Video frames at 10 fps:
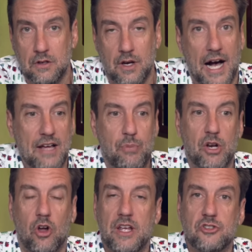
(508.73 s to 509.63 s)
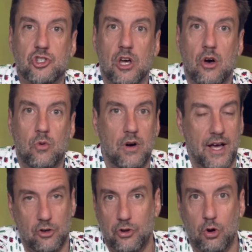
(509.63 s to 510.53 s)
I've been on his show. I
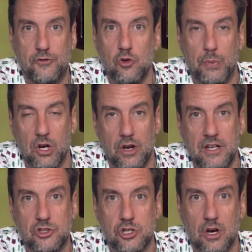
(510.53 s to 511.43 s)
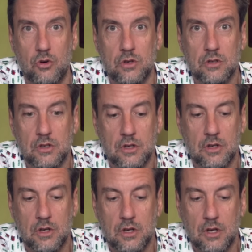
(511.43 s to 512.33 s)
don't know if you've been on his show,
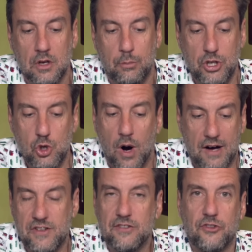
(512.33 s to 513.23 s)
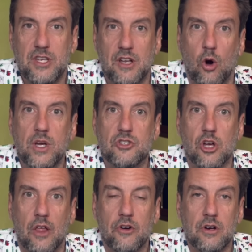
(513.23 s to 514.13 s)
but you obviously know each
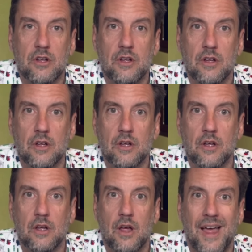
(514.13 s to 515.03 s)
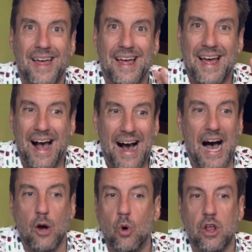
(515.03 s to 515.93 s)
other.
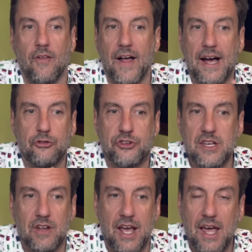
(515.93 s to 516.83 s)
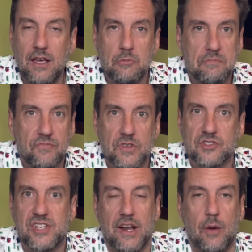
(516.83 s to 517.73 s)
I would allow Stephen A.
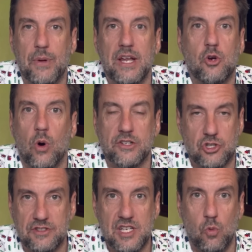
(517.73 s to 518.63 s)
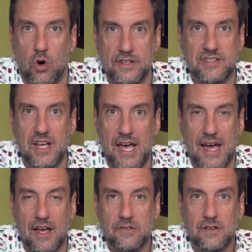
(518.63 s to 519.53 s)
set up any questions he wants to
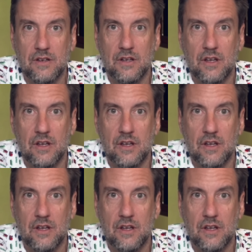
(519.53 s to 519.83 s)
ask.